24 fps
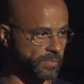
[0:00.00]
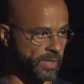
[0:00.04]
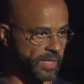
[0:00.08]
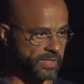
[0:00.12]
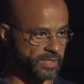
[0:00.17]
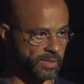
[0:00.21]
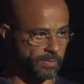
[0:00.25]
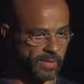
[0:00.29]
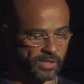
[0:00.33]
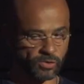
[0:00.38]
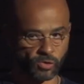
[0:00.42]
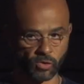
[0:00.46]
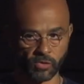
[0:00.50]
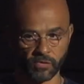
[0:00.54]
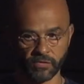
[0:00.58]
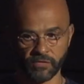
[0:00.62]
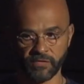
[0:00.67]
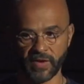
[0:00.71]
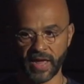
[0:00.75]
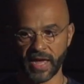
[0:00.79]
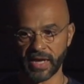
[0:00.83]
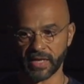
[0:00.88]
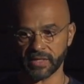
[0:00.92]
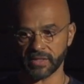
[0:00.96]
As a matter of
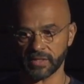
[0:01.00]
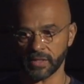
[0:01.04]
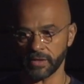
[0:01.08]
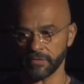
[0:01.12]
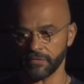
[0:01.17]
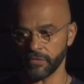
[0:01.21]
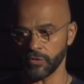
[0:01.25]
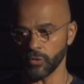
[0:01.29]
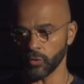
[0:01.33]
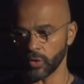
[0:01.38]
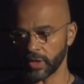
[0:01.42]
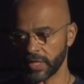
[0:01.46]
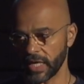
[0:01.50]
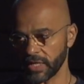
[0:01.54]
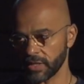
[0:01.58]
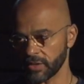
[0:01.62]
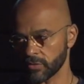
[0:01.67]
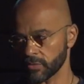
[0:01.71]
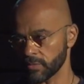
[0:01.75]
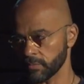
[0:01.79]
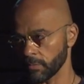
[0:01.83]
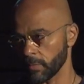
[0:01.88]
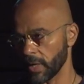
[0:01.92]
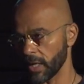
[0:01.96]
fact, if you
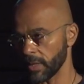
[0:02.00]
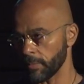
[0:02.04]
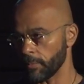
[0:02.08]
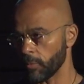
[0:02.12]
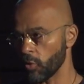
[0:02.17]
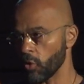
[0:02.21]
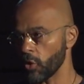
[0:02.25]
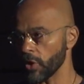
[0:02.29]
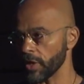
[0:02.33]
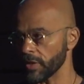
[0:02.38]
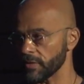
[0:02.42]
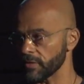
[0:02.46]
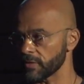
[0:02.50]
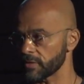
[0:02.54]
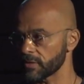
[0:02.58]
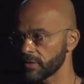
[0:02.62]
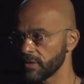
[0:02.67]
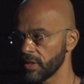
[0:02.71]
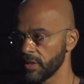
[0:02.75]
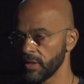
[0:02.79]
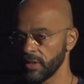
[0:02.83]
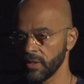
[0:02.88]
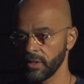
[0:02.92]
get my point,